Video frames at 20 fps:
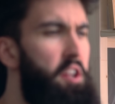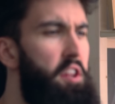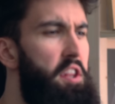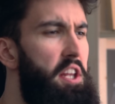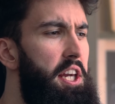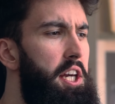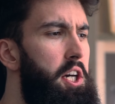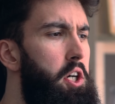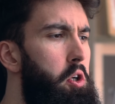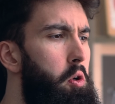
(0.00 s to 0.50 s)
the
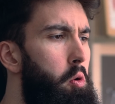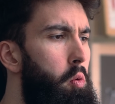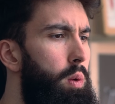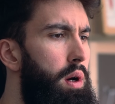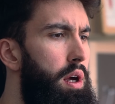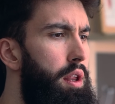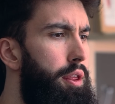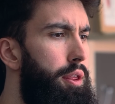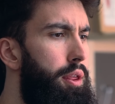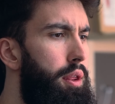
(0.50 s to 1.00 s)
deal
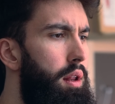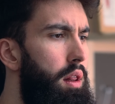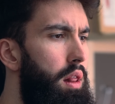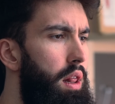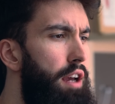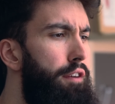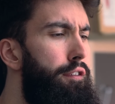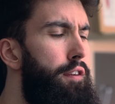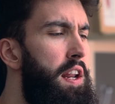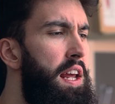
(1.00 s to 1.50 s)
with
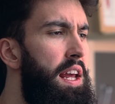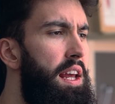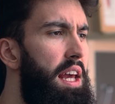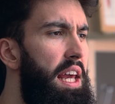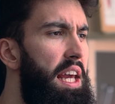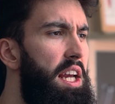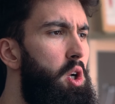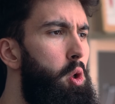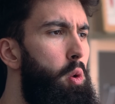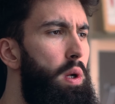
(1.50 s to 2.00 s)
lifting
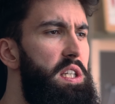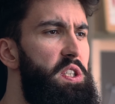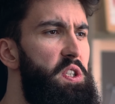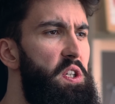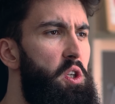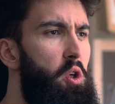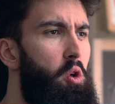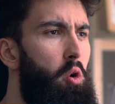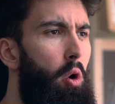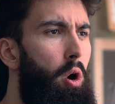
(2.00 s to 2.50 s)

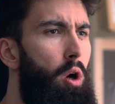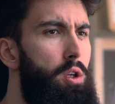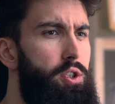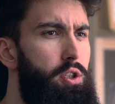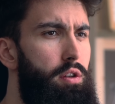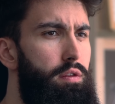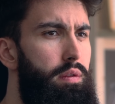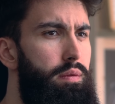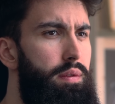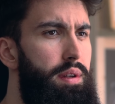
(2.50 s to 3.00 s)
increasing your odds
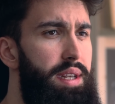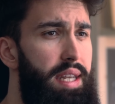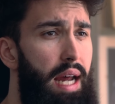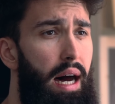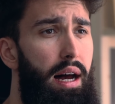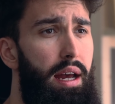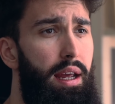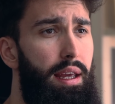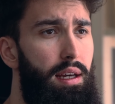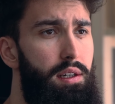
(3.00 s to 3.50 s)
of
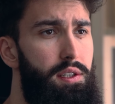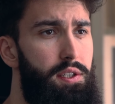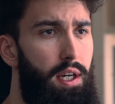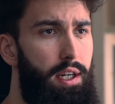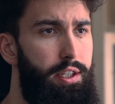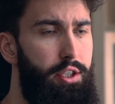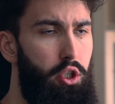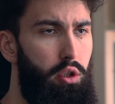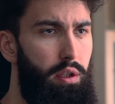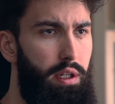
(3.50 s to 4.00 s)
dying
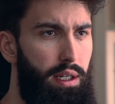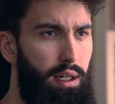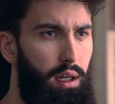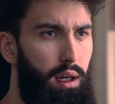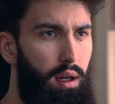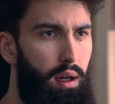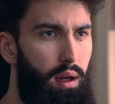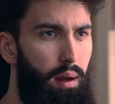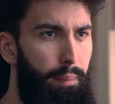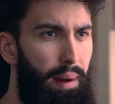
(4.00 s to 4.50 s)
essentially
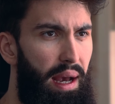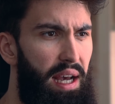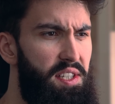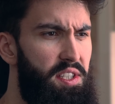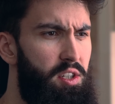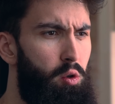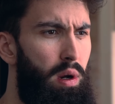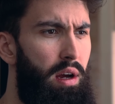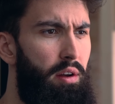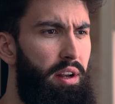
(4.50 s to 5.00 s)

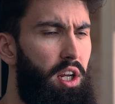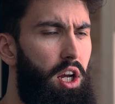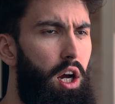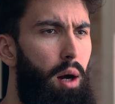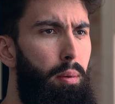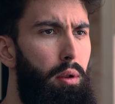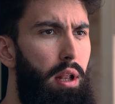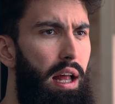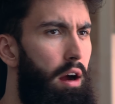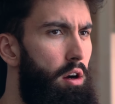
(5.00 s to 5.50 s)
past around a
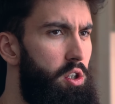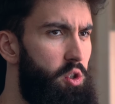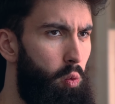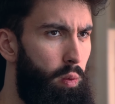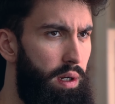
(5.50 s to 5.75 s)
couple hours a